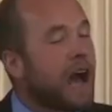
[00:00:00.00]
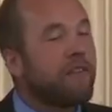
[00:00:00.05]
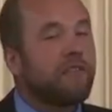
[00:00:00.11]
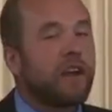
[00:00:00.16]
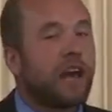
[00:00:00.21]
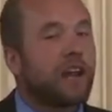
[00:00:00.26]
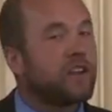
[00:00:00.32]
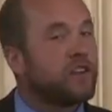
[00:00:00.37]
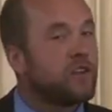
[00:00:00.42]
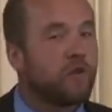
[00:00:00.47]
I've
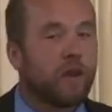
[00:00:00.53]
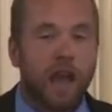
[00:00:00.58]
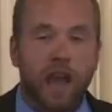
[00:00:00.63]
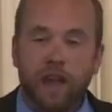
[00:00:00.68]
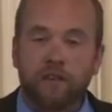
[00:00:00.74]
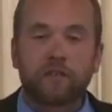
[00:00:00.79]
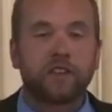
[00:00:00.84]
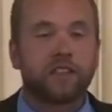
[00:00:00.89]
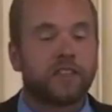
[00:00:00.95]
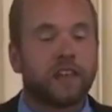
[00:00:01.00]
got to do
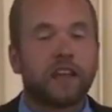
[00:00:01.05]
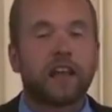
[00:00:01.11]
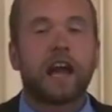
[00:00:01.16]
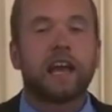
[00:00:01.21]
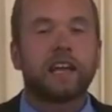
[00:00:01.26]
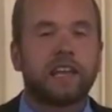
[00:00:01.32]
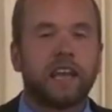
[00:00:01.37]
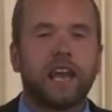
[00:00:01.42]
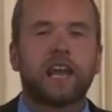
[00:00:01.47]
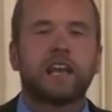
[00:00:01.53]
everything
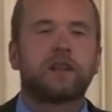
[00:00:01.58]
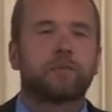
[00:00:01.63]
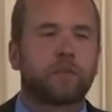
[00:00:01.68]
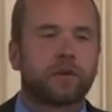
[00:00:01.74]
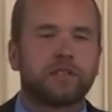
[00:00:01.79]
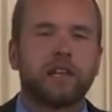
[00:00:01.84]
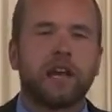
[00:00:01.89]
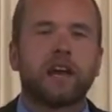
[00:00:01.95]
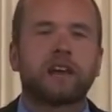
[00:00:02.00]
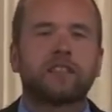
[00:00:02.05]
I can to
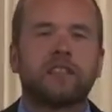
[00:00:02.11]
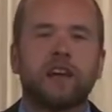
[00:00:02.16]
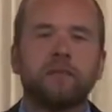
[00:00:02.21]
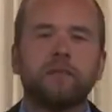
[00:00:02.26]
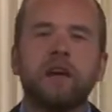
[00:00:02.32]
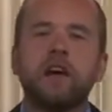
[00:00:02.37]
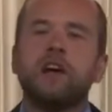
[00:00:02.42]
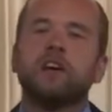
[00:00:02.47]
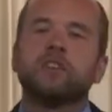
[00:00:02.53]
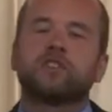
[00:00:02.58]
protect
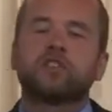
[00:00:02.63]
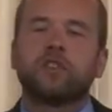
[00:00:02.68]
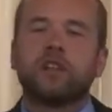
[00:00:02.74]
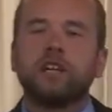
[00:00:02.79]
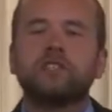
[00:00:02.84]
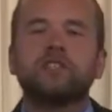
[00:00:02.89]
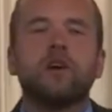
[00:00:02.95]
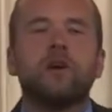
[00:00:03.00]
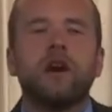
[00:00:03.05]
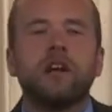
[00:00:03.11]
them. So
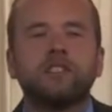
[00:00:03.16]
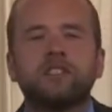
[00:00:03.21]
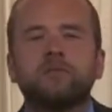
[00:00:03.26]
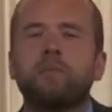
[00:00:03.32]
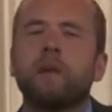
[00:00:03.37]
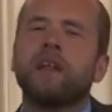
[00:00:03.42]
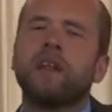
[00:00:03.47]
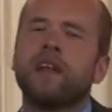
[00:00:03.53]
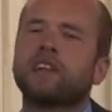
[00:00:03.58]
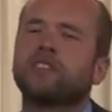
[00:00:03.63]
let's go ahead and
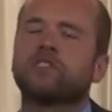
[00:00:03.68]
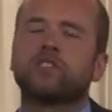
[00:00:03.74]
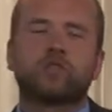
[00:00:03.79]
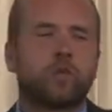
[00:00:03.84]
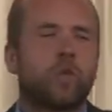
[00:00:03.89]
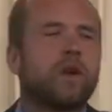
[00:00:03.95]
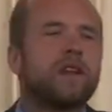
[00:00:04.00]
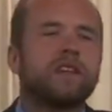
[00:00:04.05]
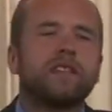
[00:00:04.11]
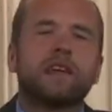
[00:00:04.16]
spend an extra
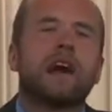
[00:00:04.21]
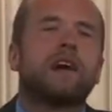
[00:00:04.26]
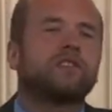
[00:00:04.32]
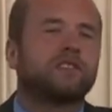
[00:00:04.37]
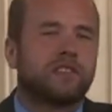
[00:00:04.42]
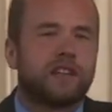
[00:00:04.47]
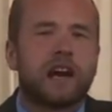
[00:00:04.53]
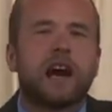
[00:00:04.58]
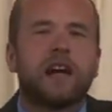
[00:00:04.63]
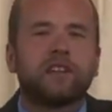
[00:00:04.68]

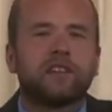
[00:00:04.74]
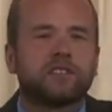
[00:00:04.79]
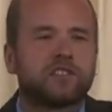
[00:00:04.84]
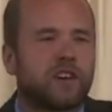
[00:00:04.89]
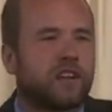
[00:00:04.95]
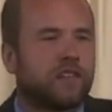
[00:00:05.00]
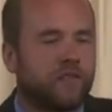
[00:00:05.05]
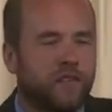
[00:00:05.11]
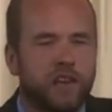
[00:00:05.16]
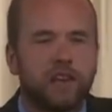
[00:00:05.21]
$20,000 on a